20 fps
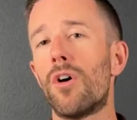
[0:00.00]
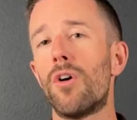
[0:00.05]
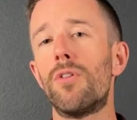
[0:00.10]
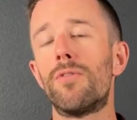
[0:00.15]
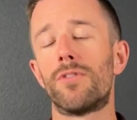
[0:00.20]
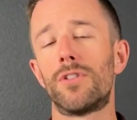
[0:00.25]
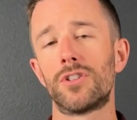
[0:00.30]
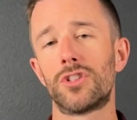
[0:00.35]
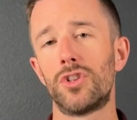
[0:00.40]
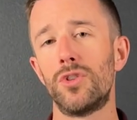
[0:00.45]

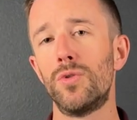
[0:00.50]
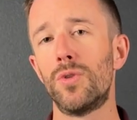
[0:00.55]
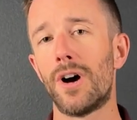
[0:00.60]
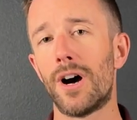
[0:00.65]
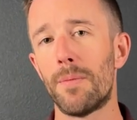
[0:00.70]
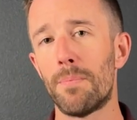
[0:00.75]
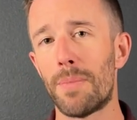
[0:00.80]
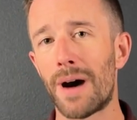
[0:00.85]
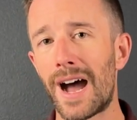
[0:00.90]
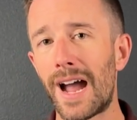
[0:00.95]
over to
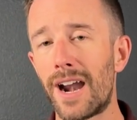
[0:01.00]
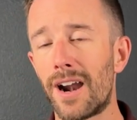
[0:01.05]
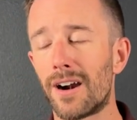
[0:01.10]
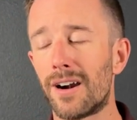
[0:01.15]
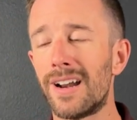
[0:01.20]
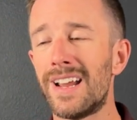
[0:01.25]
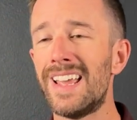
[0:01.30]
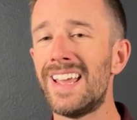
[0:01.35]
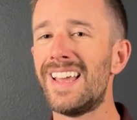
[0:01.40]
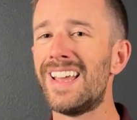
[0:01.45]
a
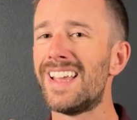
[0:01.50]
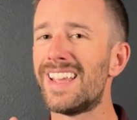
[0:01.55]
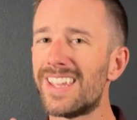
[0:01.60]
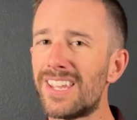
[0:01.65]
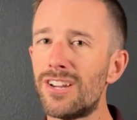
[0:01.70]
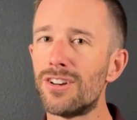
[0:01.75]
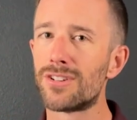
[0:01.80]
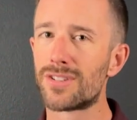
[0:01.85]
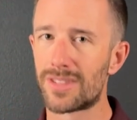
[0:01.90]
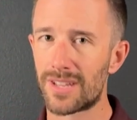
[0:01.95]
buyer.
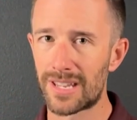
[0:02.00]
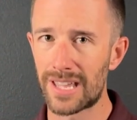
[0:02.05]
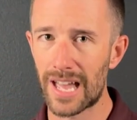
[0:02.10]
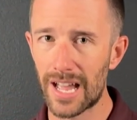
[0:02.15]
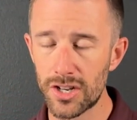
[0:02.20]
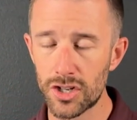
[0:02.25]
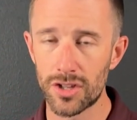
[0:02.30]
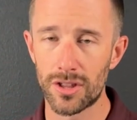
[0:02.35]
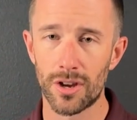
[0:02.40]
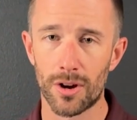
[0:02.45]
Here's the
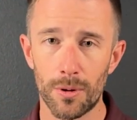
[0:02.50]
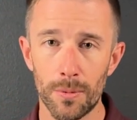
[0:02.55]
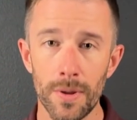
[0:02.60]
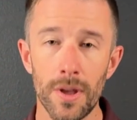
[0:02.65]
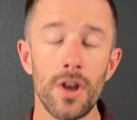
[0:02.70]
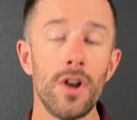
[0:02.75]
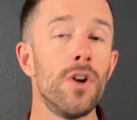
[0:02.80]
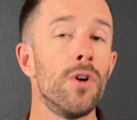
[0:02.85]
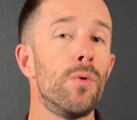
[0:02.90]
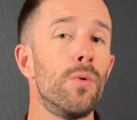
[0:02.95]
catch though,
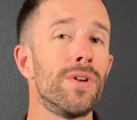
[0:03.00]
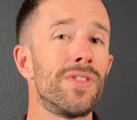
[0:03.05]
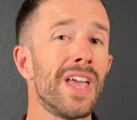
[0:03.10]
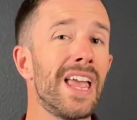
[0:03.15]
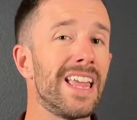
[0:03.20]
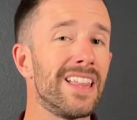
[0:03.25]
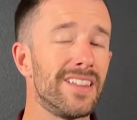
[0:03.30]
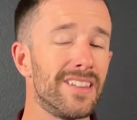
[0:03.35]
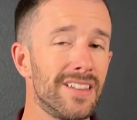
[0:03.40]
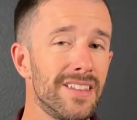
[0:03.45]
with
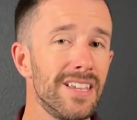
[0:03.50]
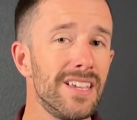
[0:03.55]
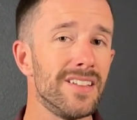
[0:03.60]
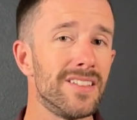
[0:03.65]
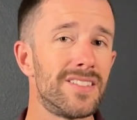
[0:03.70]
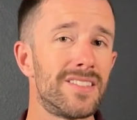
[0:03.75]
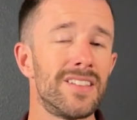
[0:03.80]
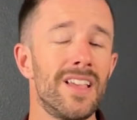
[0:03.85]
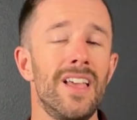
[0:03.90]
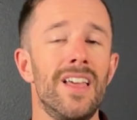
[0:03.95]
a
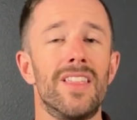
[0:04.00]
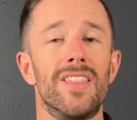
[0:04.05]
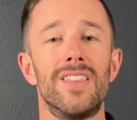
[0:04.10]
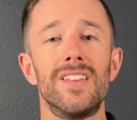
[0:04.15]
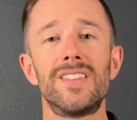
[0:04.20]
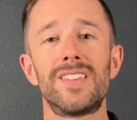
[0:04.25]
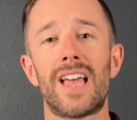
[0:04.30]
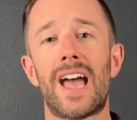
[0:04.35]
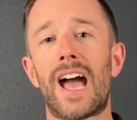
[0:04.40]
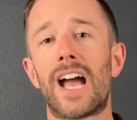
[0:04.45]
lease,
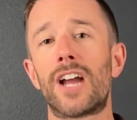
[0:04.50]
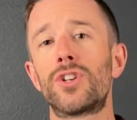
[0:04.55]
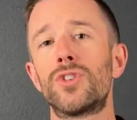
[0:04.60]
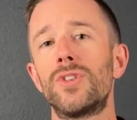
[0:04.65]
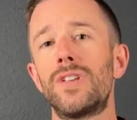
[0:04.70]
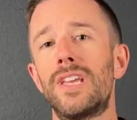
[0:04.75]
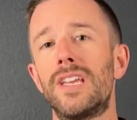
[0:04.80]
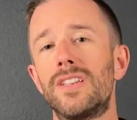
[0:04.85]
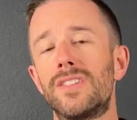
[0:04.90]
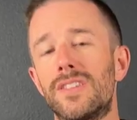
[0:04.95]
this
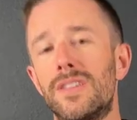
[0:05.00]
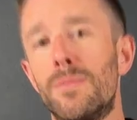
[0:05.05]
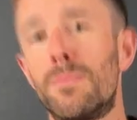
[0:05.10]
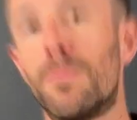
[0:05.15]
actually is the